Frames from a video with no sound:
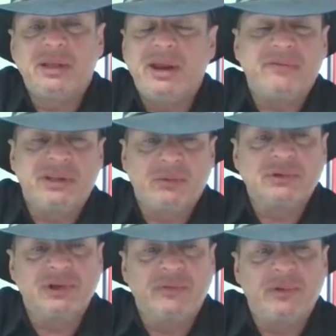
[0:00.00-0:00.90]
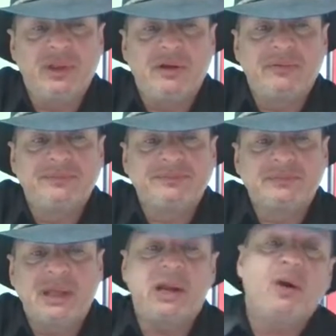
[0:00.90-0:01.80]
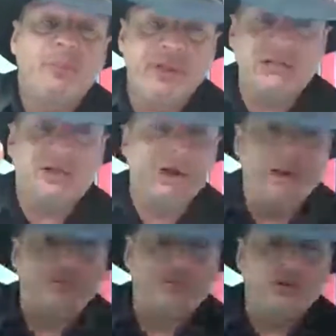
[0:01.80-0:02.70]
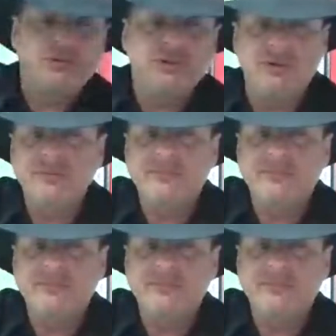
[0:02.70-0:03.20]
everything was done with love. And I hope that's how it is for you too.